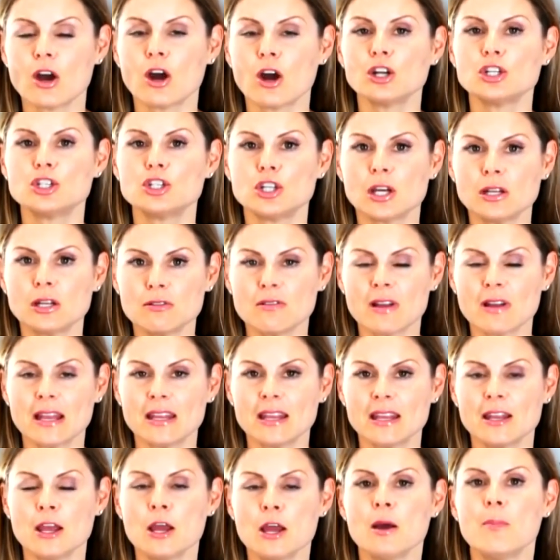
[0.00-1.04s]
are
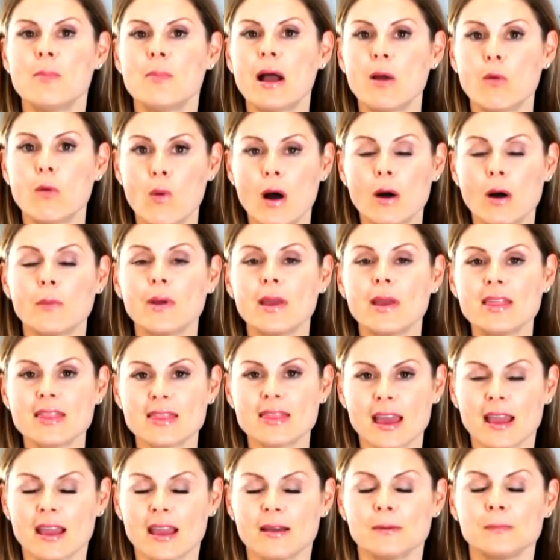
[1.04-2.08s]
generated by what we
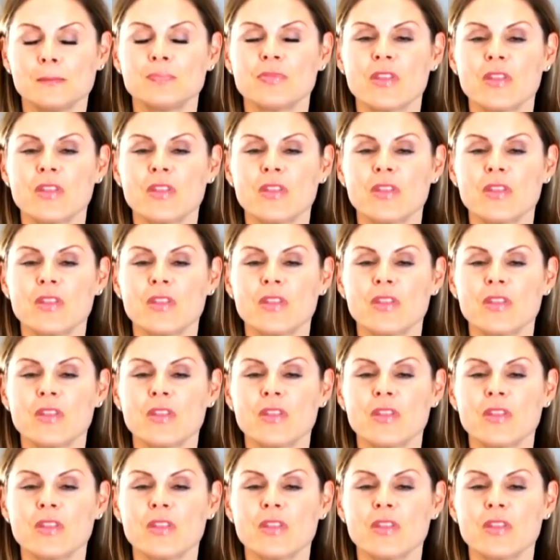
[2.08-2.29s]
think.